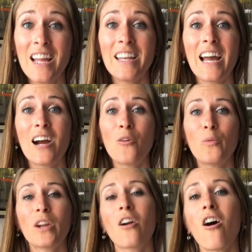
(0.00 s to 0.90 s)
Now,
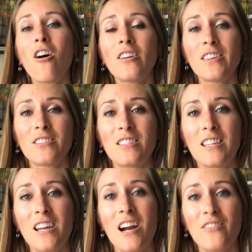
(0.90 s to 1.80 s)
we are all
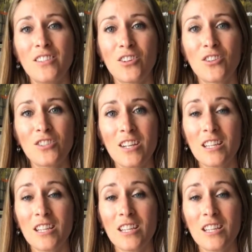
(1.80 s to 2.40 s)
guilty of indulging